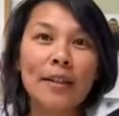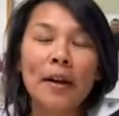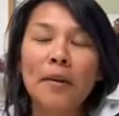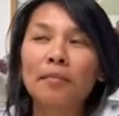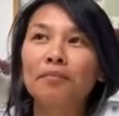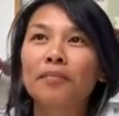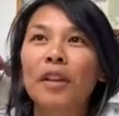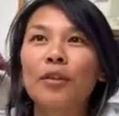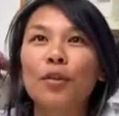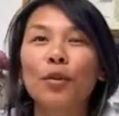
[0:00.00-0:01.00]
Um,
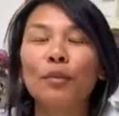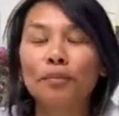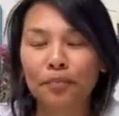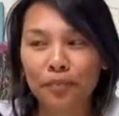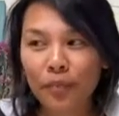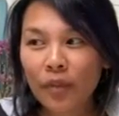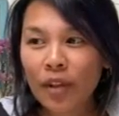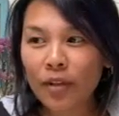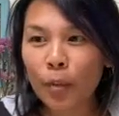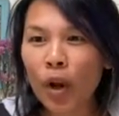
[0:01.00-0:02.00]
and so,
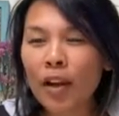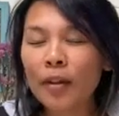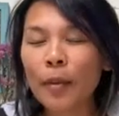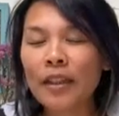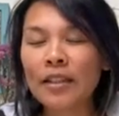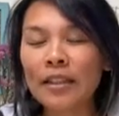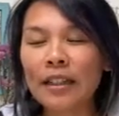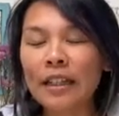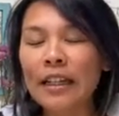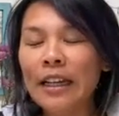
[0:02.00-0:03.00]
the product
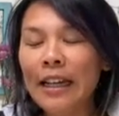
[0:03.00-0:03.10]
basically